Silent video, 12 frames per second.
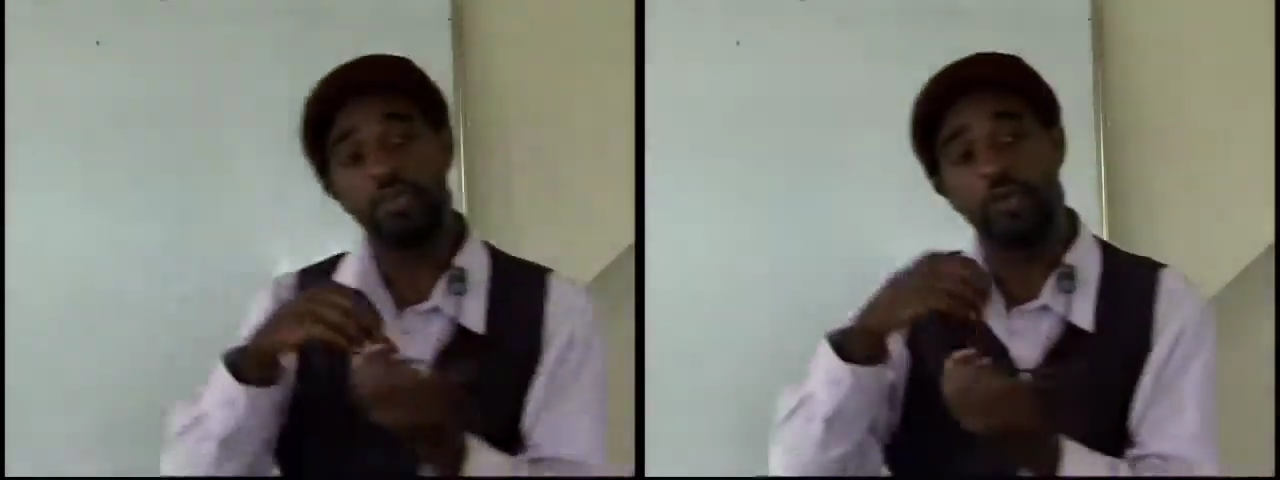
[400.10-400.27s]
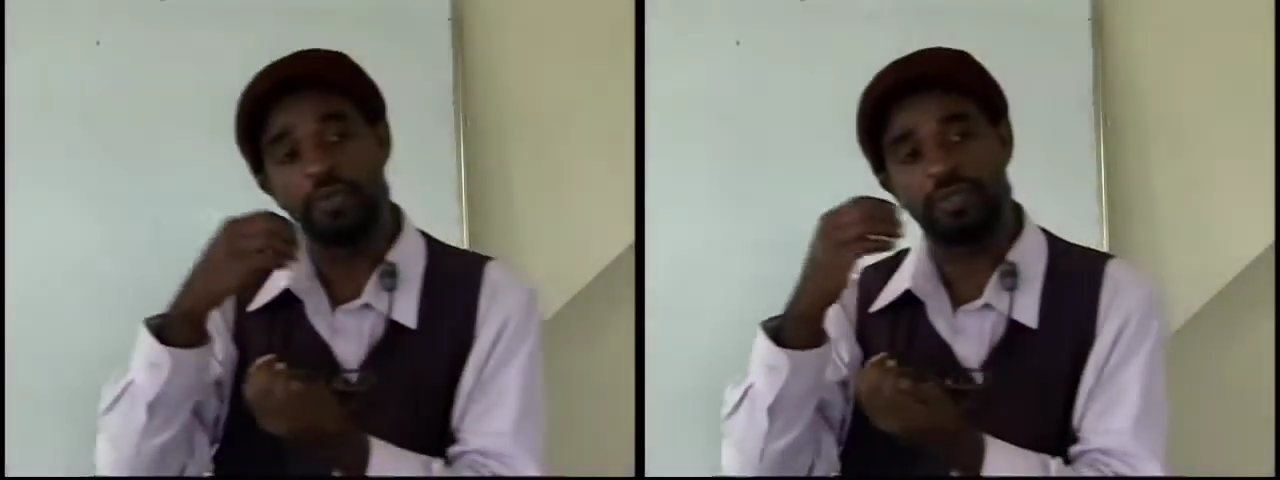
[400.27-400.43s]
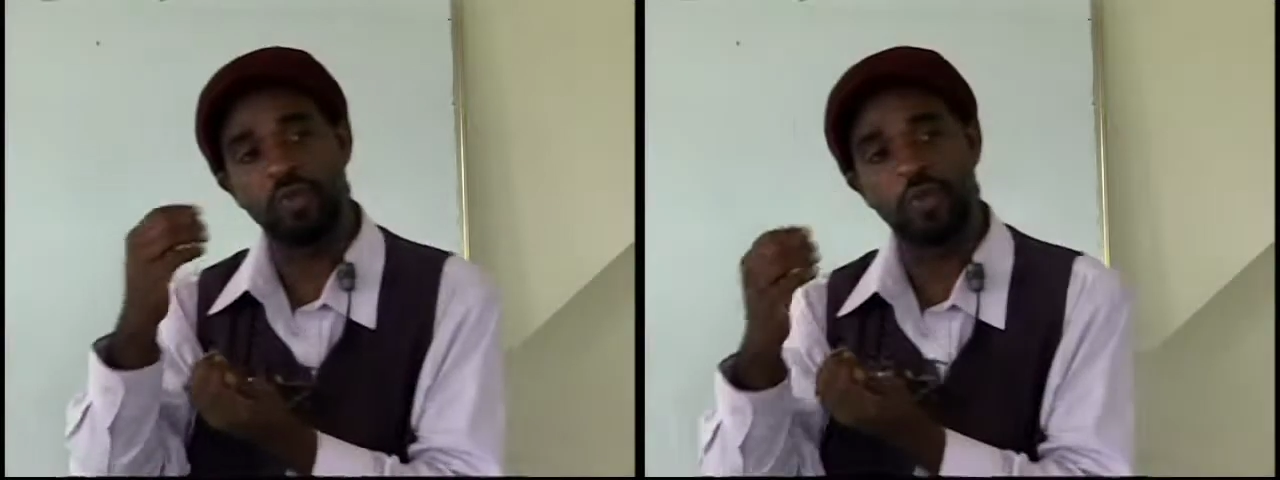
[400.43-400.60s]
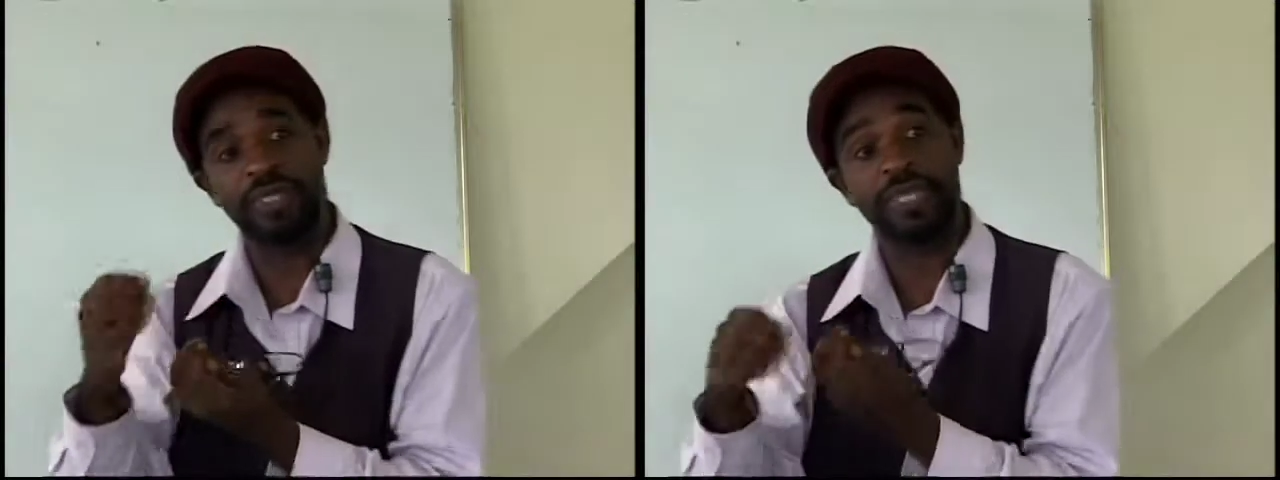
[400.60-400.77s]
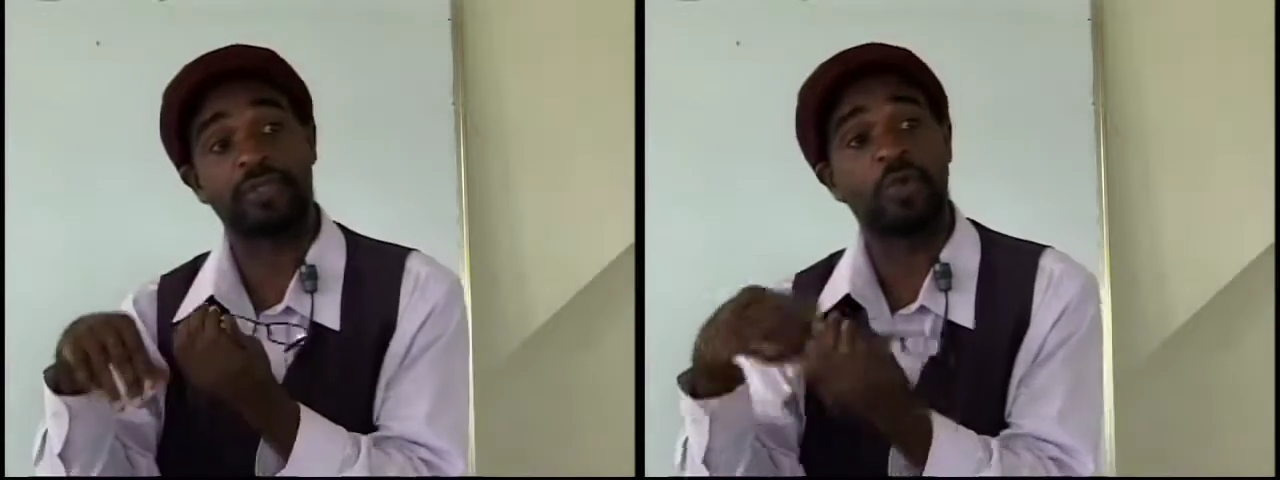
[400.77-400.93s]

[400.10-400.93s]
use those as